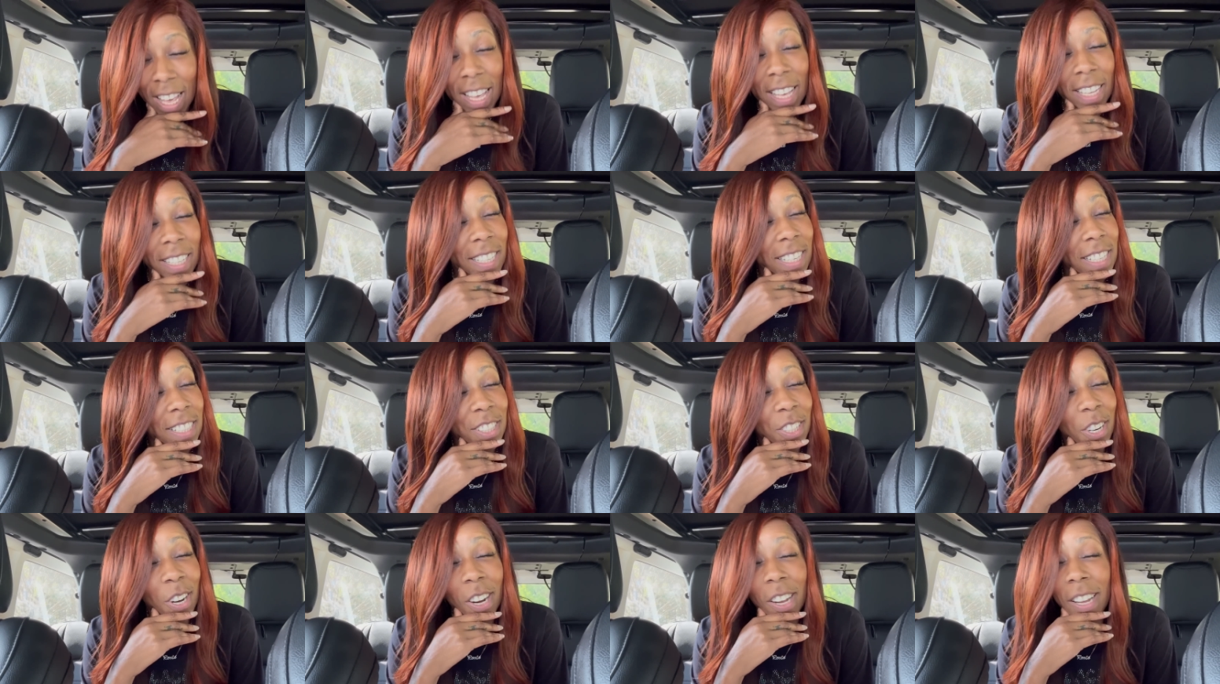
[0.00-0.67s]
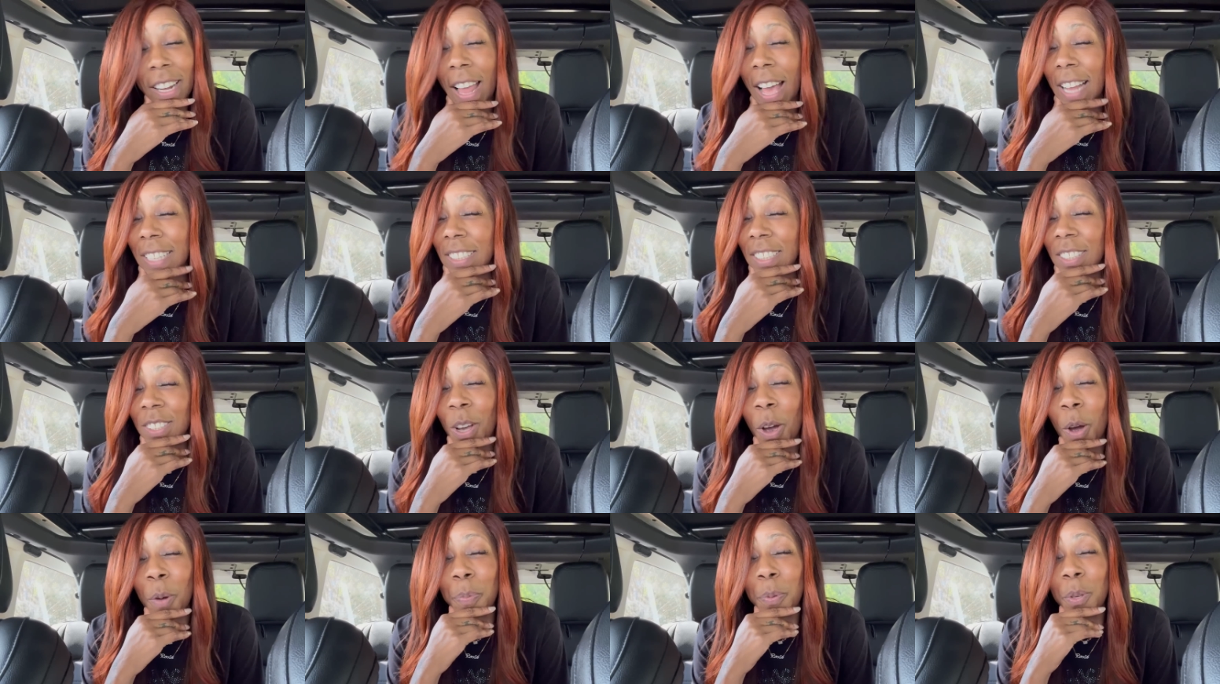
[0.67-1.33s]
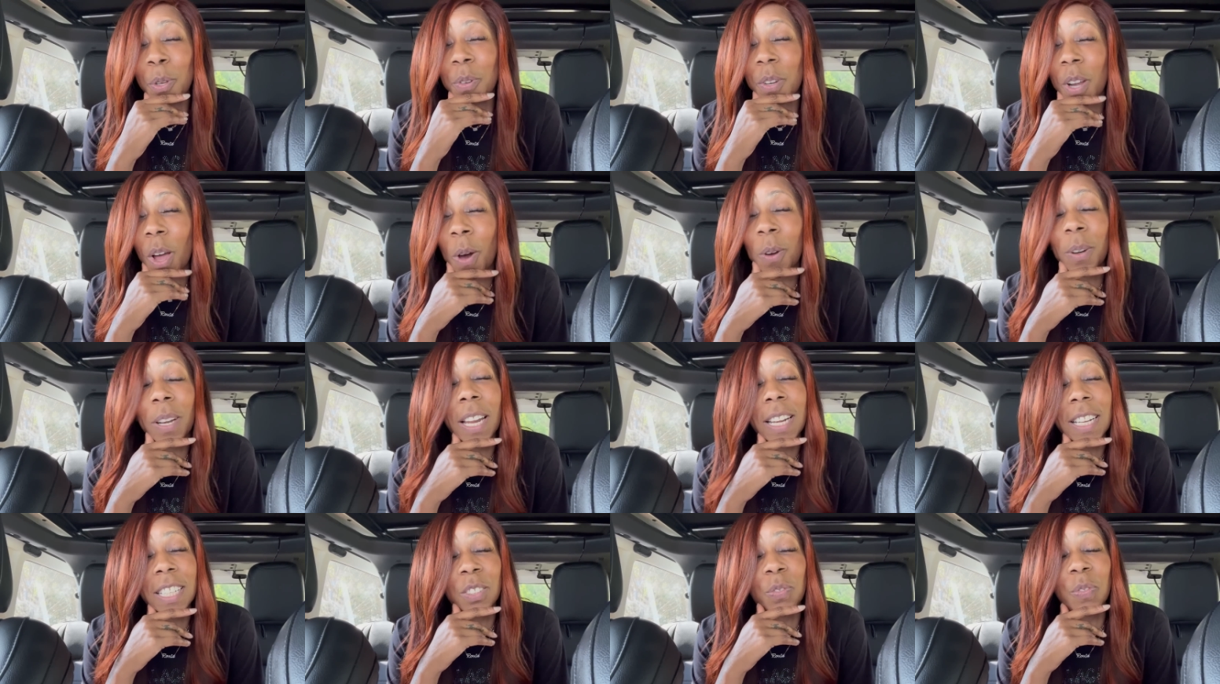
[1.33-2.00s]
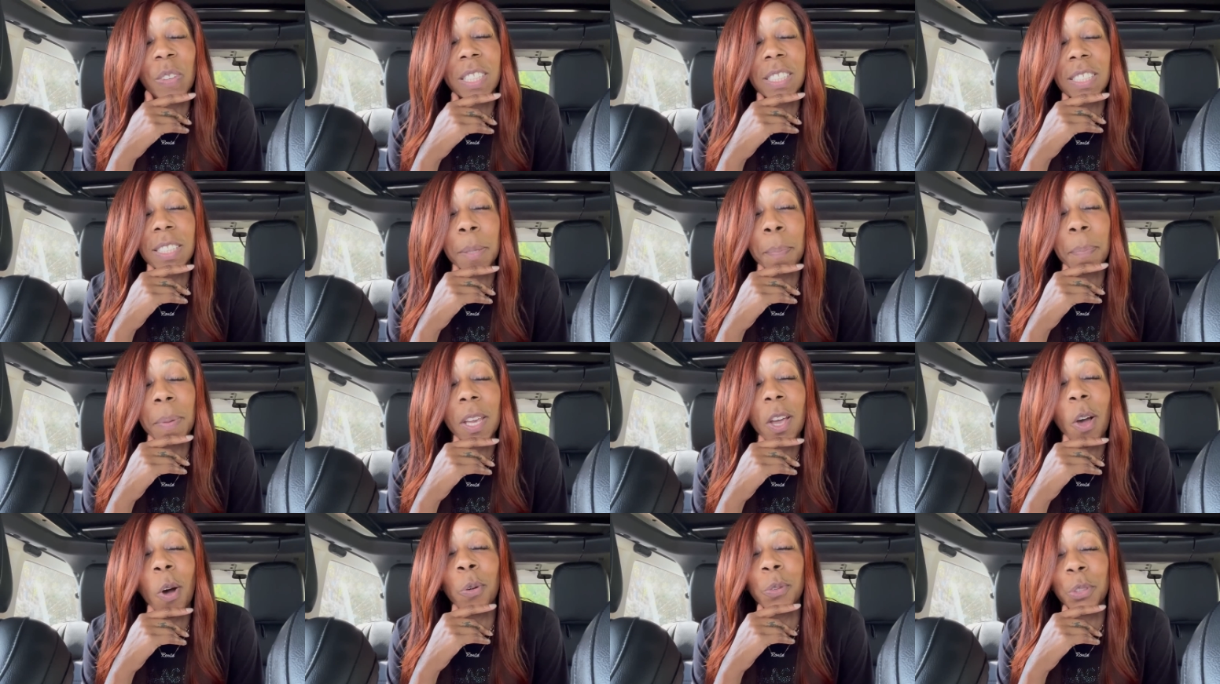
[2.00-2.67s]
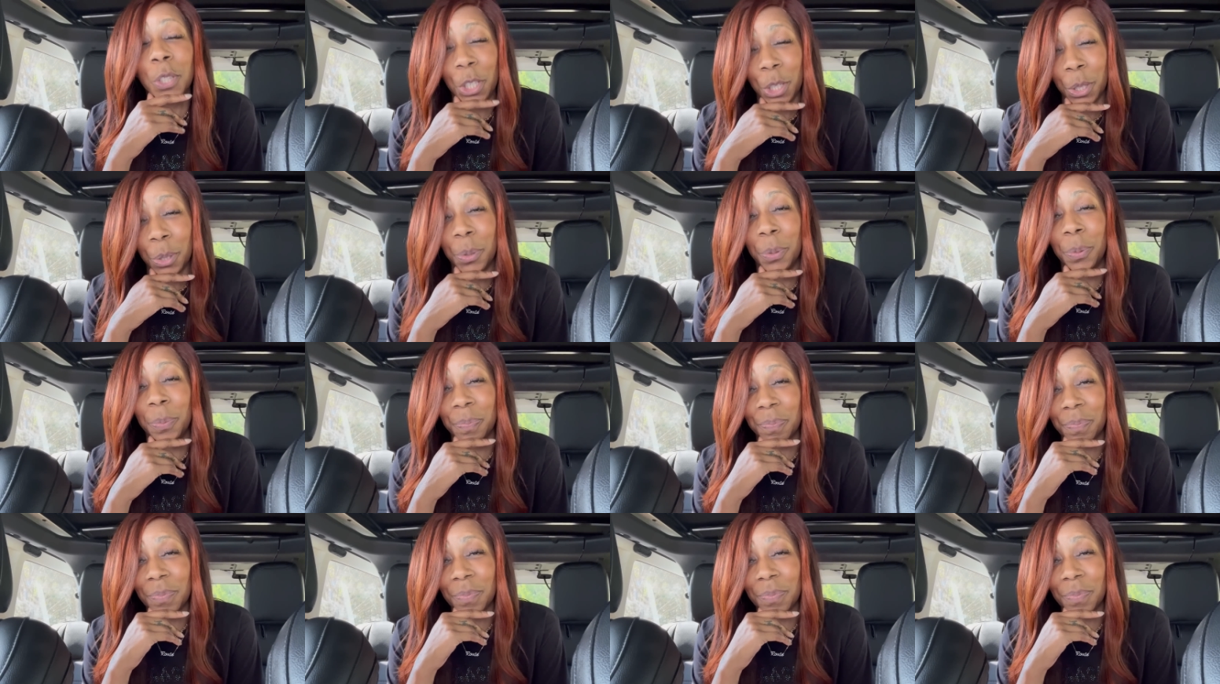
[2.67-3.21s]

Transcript: Cause girl, I just hope you know that it's fitting to be on you.